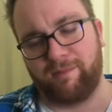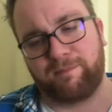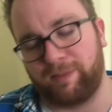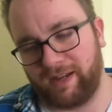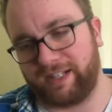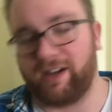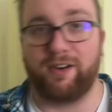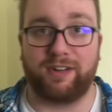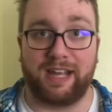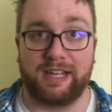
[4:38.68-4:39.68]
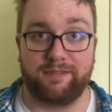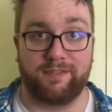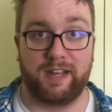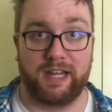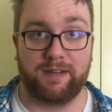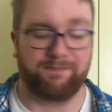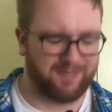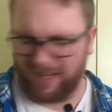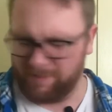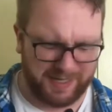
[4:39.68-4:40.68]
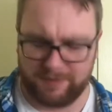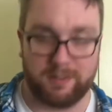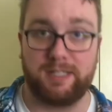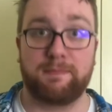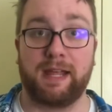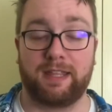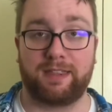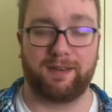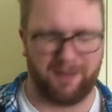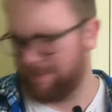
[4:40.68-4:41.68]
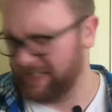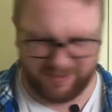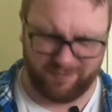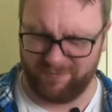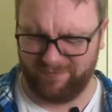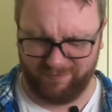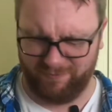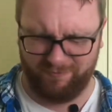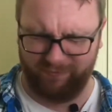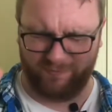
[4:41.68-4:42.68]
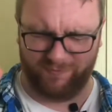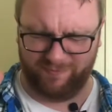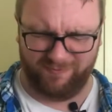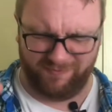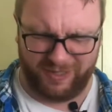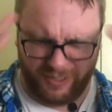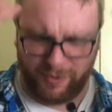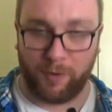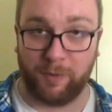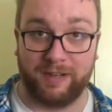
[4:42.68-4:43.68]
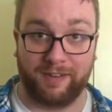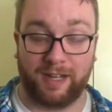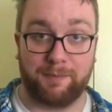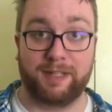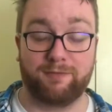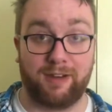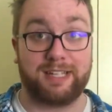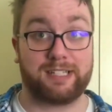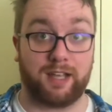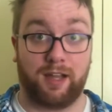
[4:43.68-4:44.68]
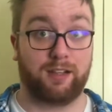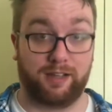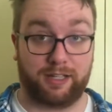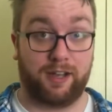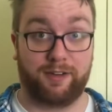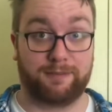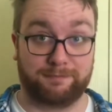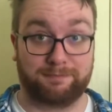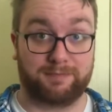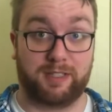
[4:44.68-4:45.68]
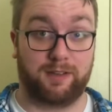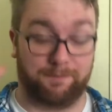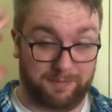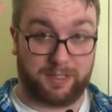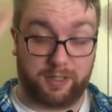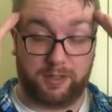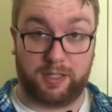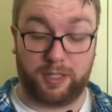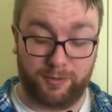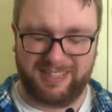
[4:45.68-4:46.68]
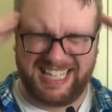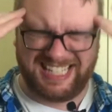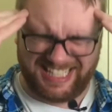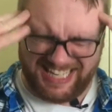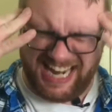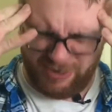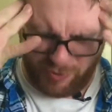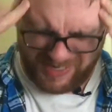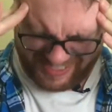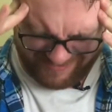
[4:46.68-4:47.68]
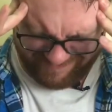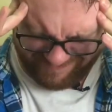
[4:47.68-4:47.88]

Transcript: But I can't hate Smith. I mean Hugo Weaving. I mean Red Skull. I can't conclude this now quick.